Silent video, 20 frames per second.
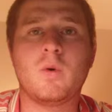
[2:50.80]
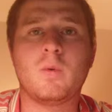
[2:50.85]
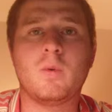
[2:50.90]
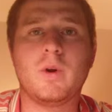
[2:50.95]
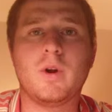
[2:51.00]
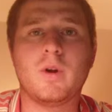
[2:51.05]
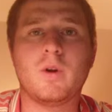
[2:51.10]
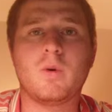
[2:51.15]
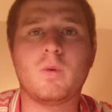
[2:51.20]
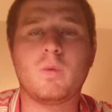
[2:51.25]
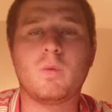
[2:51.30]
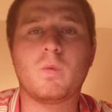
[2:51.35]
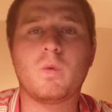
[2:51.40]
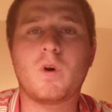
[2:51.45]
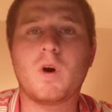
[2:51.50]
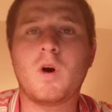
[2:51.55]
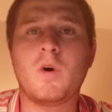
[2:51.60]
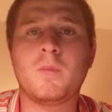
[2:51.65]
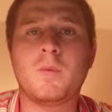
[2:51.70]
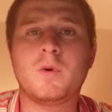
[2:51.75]

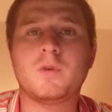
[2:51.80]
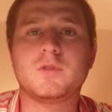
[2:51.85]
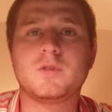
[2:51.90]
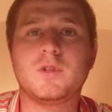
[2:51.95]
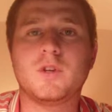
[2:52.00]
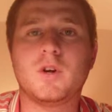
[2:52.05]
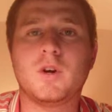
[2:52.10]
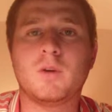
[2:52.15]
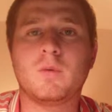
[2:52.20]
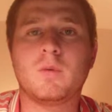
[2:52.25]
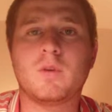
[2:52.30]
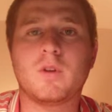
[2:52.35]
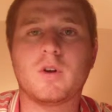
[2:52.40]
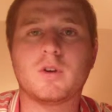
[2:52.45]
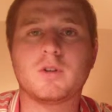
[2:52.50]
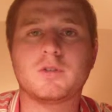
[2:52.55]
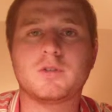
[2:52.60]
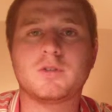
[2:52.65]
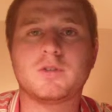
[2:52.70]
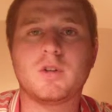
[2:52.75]
We're almost done with
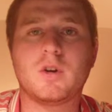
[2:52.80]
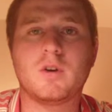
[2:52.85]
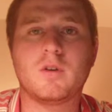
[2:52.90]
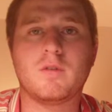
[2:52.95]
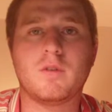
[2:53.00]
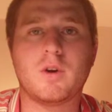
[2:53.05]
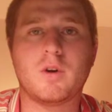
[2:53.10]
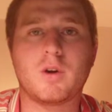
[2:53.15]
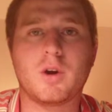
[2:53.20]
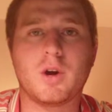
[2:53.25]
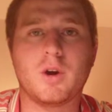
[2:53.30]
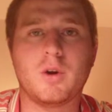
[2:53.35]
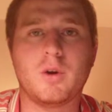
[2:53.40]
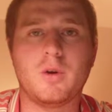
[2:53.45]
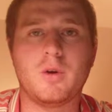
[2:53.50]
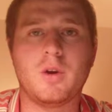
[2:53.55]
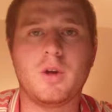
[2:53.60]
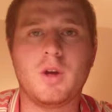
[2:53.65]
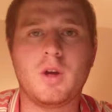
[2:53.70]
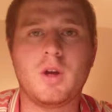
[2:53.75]
our servo
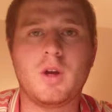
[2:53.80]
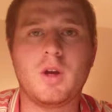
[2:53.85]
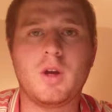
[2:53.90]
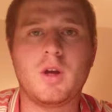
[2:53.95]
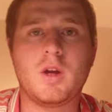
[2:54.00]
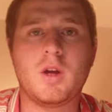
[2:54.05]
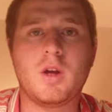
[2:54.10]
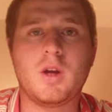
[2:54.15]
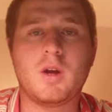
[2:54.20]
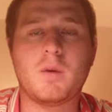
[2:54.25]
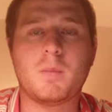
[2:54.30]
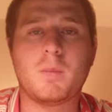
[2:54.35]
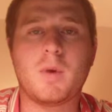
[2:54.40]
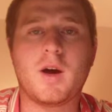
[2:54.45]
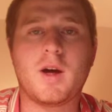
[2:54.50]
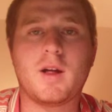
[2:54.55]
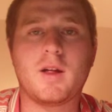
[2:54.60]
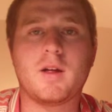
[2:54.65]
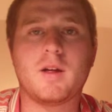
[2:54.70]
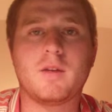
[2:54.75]
code
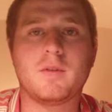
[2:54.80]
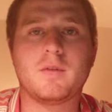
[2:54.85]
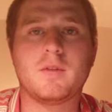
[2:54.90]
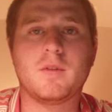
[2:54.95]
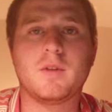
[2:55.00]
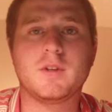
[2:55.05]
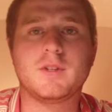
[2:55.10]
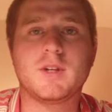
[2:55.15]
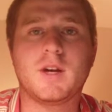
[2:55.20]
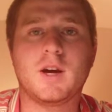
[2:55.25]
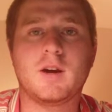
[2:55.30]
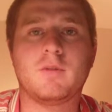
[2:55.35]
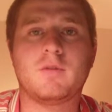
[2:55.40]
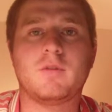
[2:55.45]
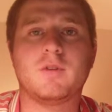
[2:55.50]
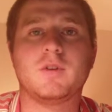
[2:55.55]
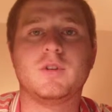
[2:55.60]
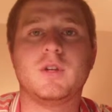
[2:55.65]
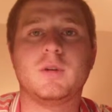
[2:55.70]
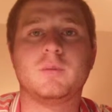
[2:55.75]
by the time
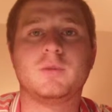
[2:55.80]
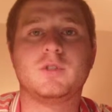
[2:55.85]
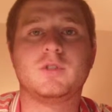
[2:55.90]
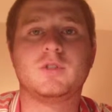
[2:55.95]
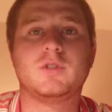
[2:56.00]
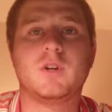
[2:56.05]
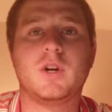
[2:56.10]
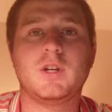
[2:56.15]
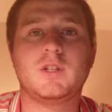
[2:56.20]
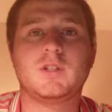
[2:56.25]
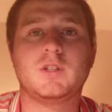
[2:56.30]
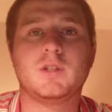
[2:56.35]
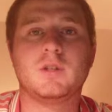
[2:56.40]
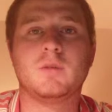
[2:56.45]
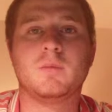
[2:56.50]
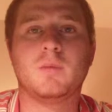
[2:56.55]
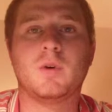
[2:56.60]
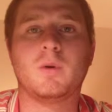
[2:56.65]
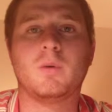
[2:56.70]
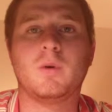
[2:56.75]
for
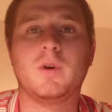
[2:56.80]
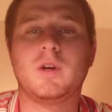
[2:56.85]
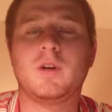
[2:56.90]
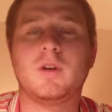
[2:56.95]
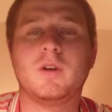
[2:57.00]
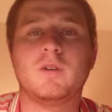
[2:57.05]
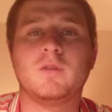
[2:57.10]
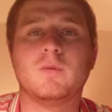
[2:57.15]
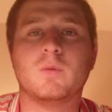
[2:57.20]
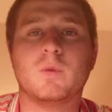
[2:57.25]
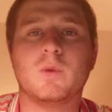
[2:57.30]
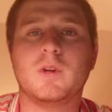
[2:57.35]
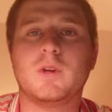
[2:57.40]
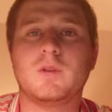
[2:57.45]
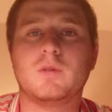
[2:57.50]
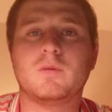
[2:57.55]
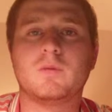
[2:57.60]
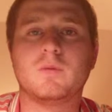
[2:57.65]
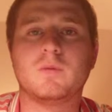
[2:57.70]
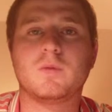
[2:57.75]
demonstration, but we couldn't
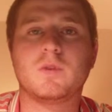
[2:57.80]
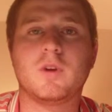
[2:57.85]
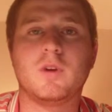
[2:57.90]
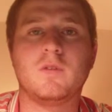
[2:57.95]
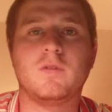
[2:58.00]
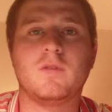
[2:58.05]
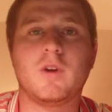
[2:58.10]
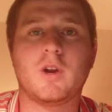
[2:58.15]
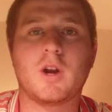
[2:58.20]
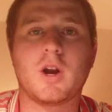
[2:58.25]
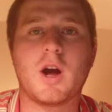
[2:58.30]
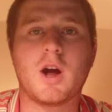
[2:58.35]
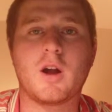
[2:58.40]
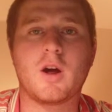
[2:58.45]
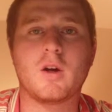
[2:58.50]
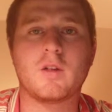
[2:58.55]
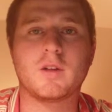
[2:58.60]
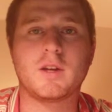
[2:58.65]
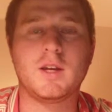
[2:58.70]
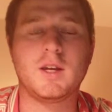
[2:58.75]
figure out
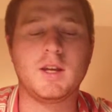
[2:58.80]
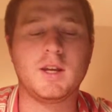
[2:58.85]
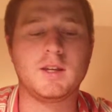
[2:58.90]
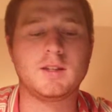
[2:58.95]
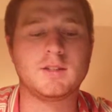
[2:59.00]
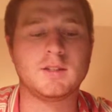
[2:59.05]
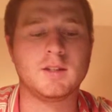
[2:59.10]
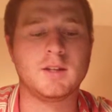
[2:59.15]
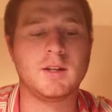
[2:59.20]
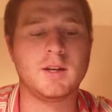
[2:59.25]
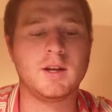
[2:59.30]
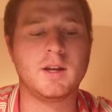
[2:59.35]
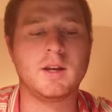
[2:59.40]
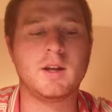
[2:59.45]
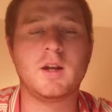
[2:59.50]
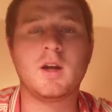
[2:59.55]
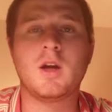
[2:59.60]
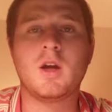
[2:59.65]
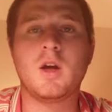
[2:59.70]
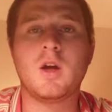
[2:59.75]
all the kinks in it.